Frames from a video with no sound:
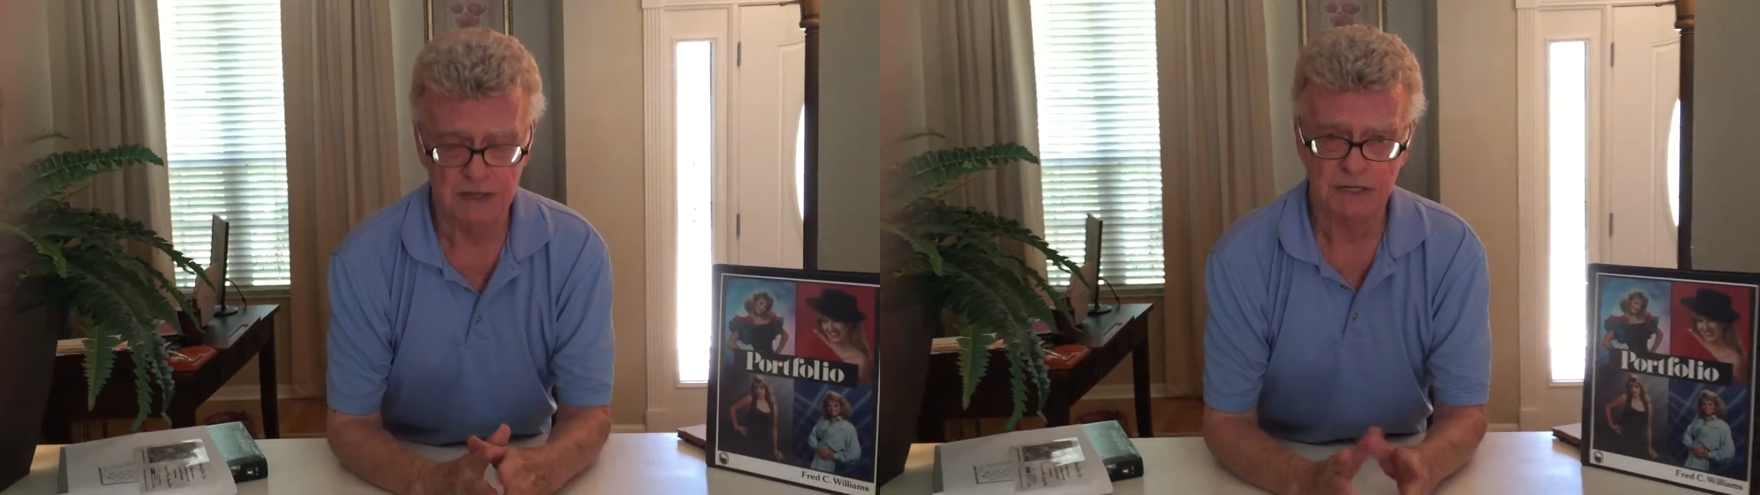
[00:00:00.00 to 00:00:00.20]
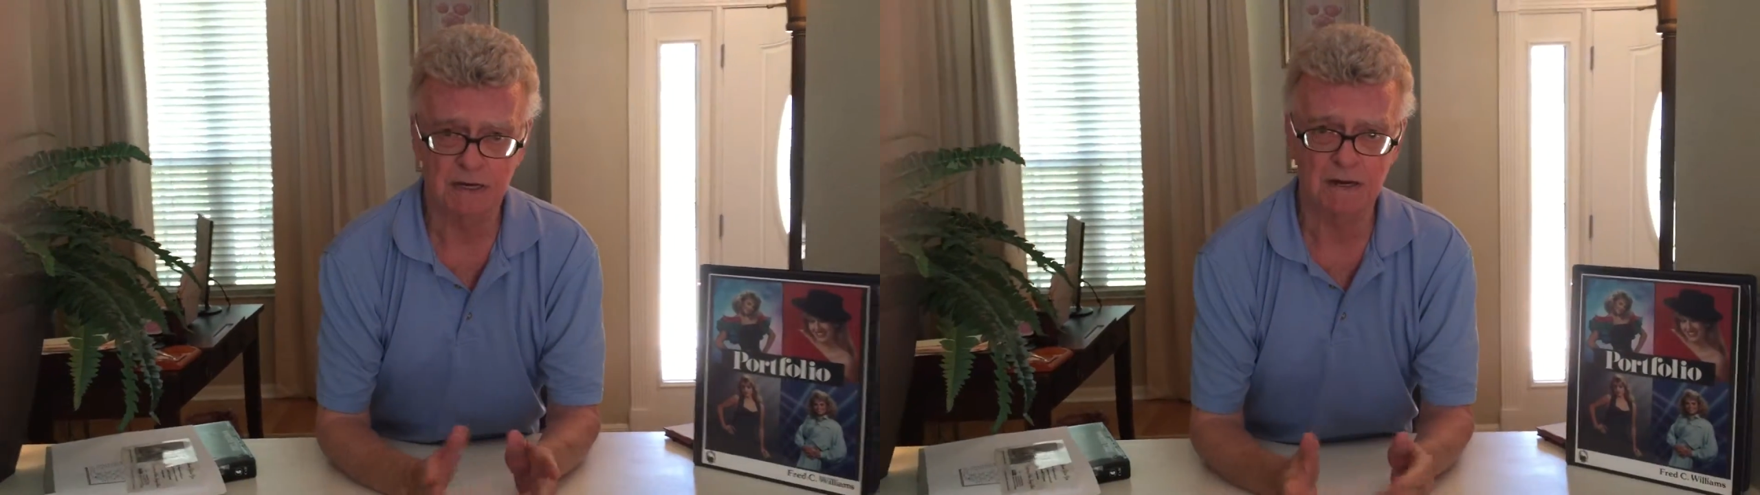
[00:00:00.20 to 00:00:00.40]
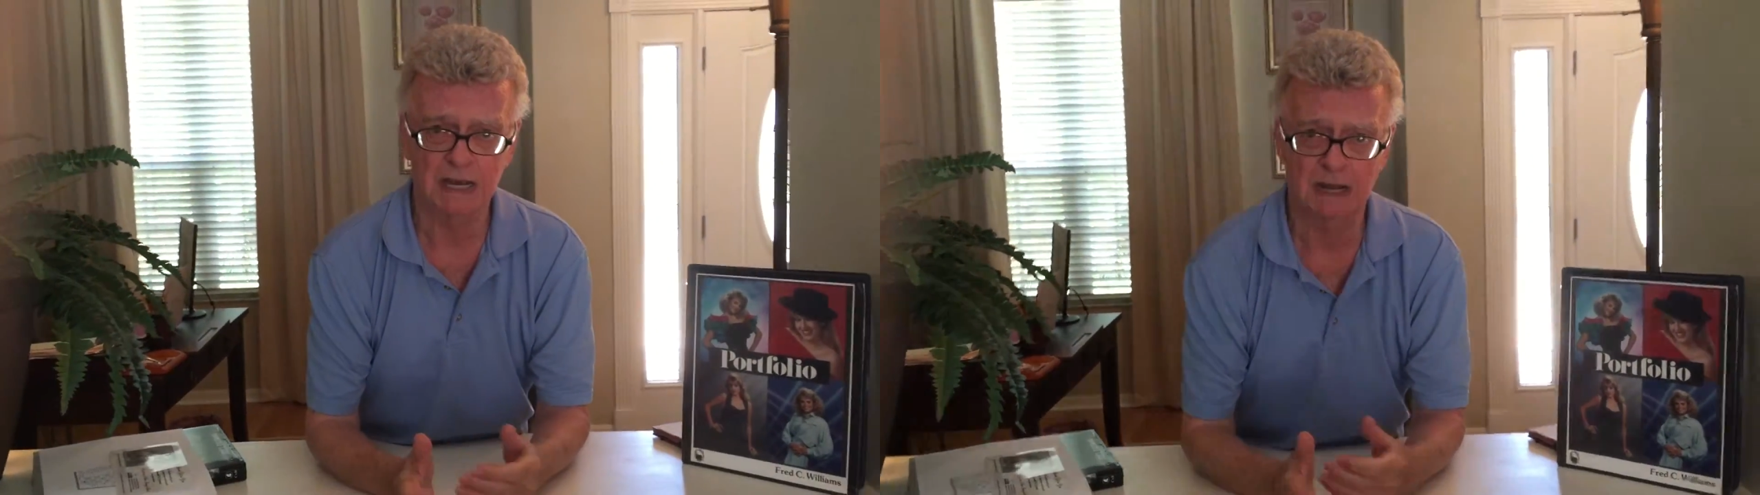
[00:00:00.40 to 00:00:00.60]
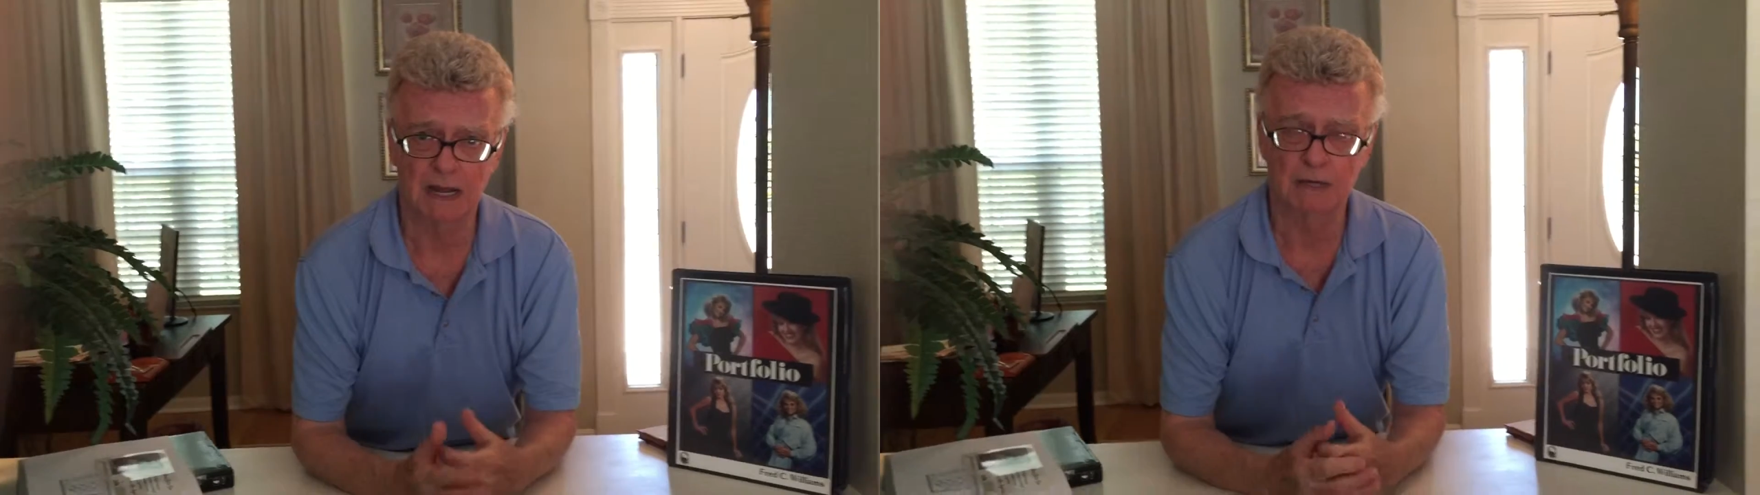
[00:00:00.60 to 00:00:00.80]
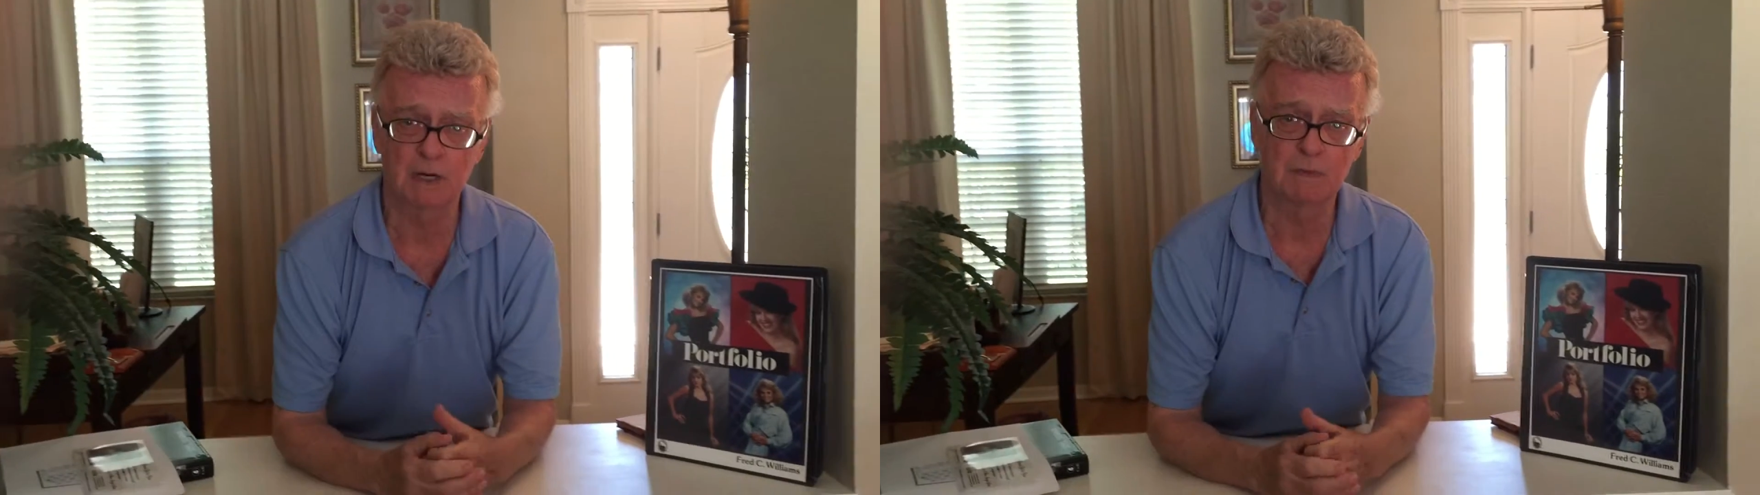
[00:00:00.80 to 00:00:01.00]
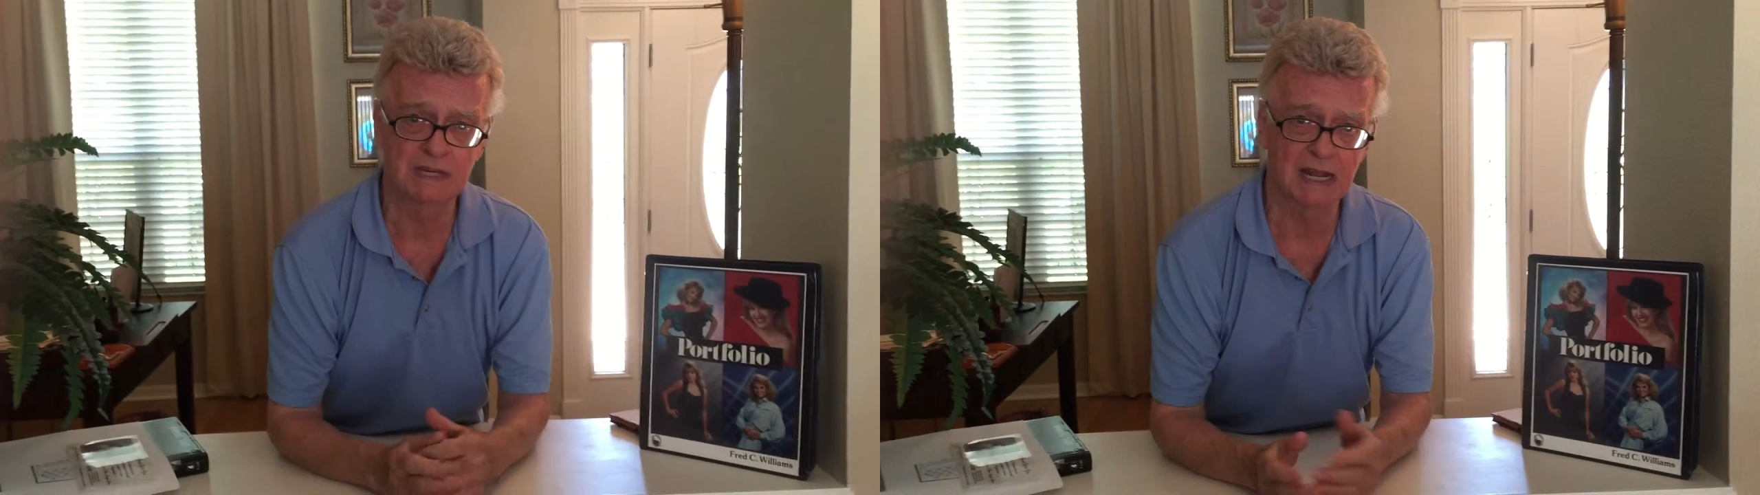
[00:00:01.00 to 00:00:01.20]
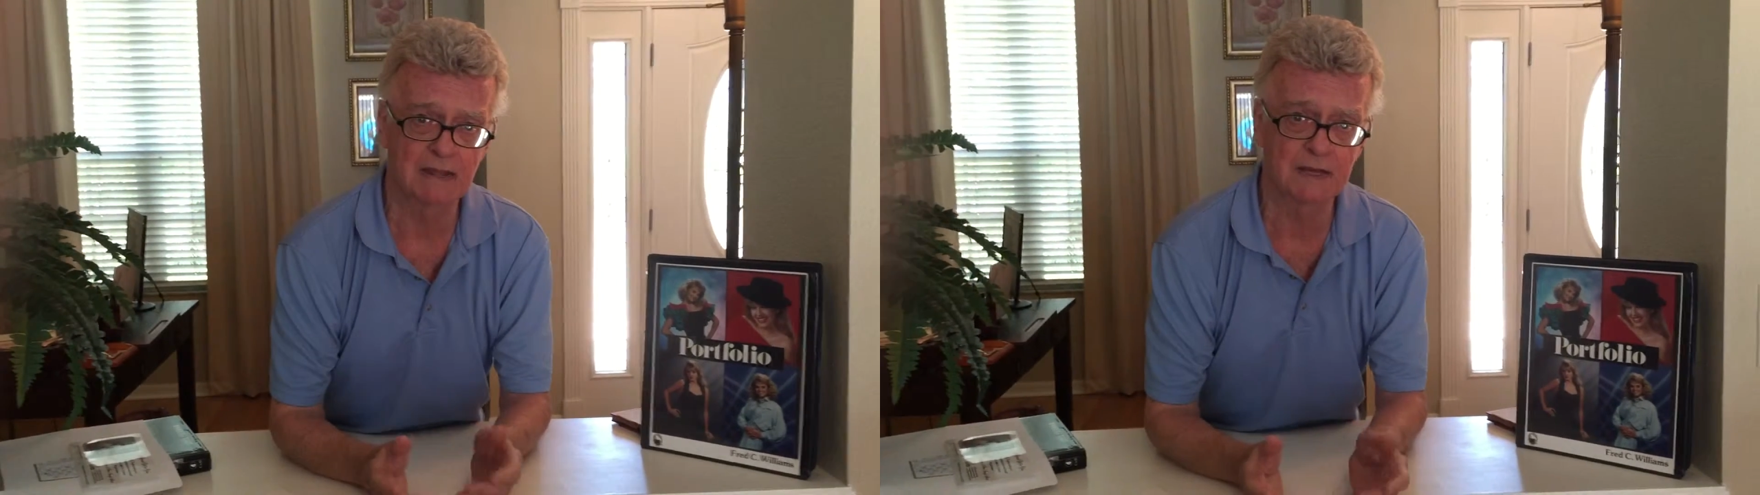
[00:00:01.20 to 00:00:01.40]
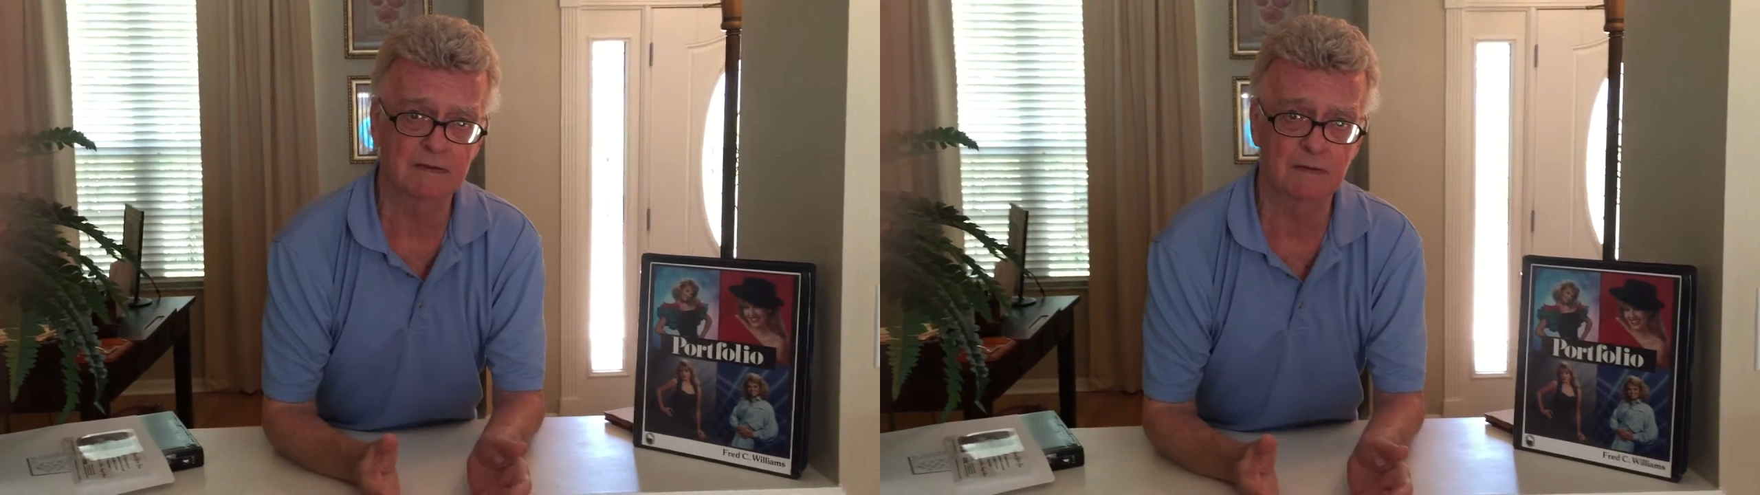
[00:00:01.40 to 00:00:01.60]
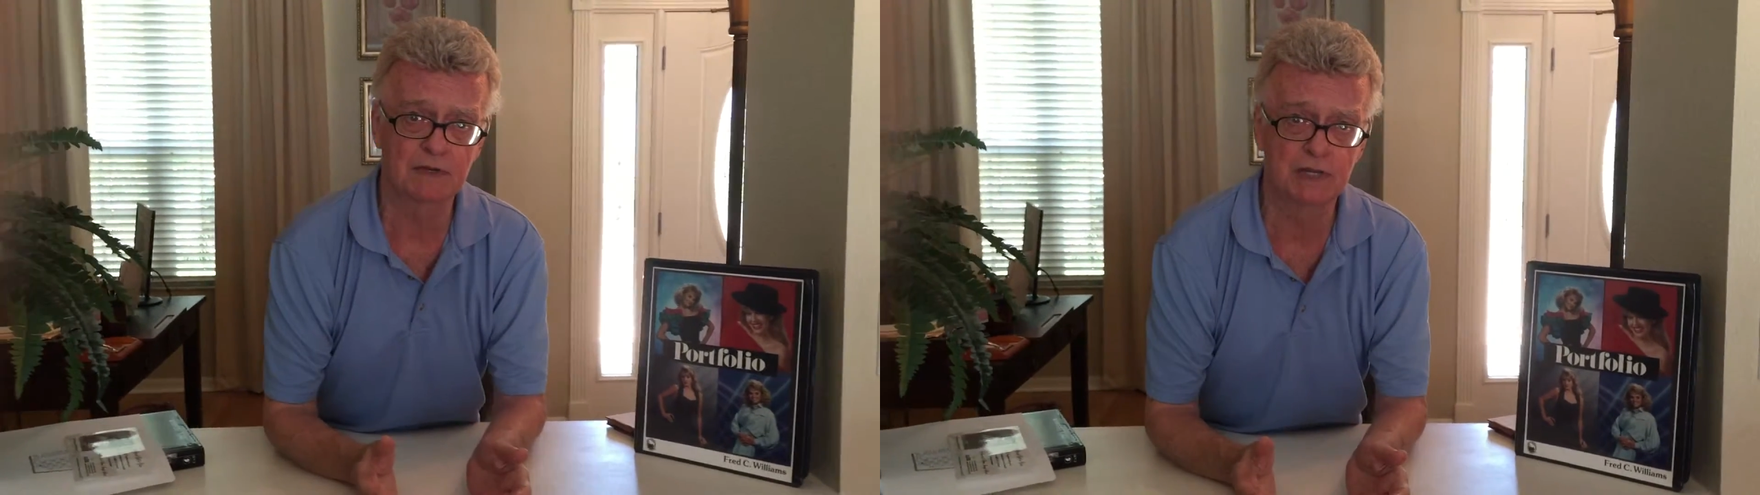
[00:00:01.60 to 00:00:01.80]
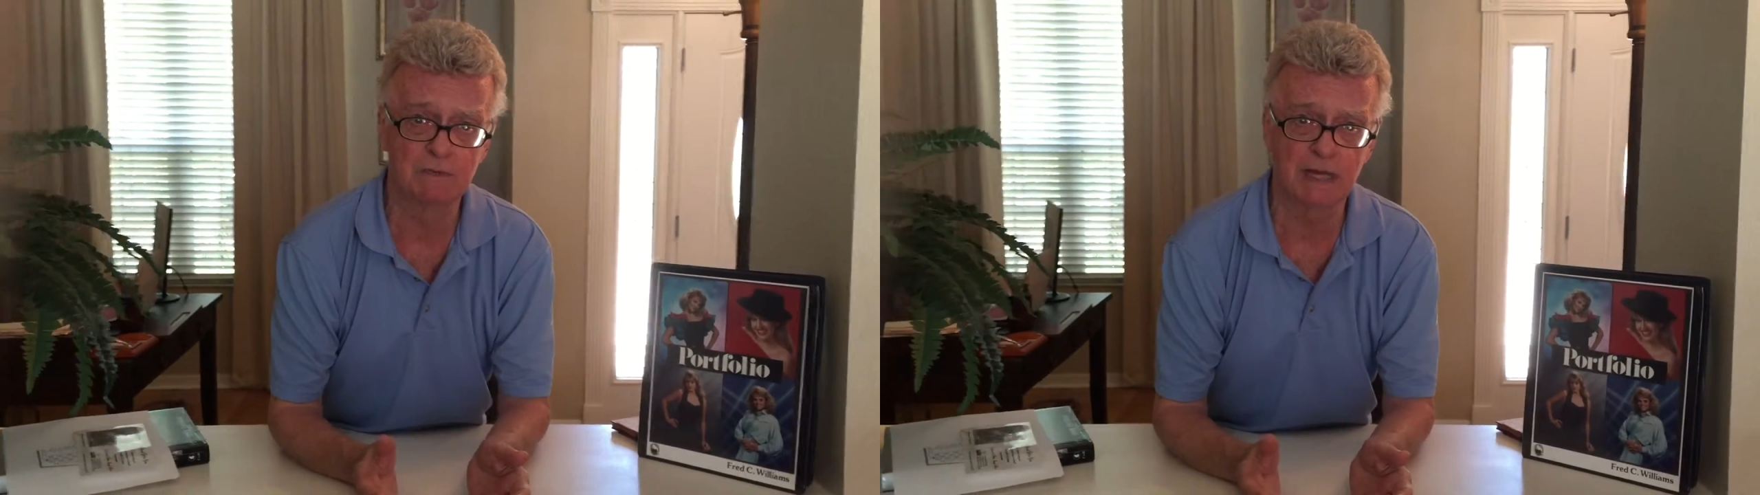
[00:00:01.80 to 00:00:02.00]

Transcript: So here again, a group is anything from 2